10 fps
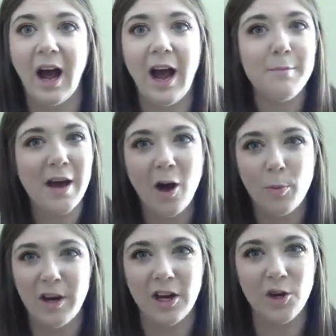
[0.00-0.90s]
I'm not
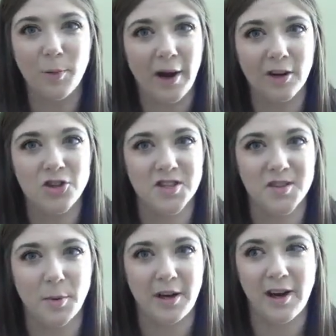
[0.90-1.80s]
opening a new bottle just
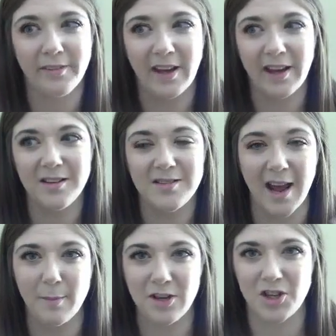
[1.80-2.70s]
to put it on like
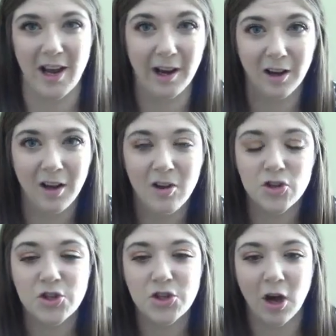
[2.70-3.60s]
damaged hair.
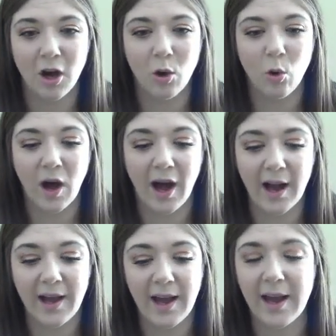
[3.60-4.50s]
So
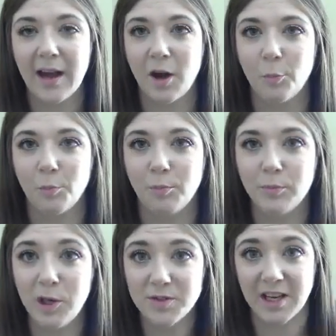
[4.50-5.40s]
I am
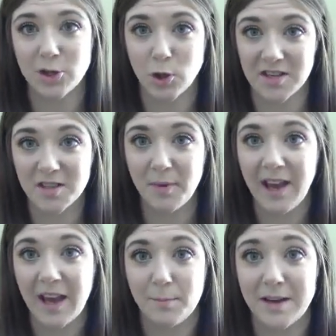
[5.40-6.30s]
using a
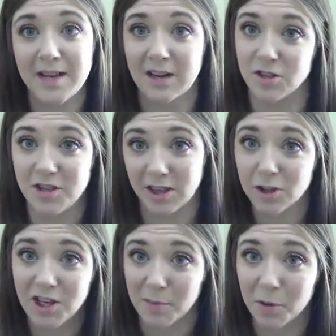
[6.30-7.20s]
Tresemme and my Dr. Teal
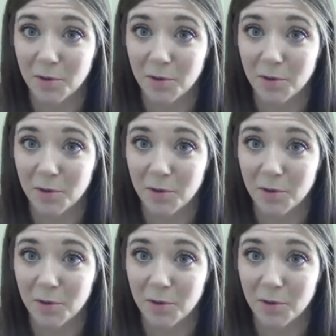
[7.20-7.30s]
shampoo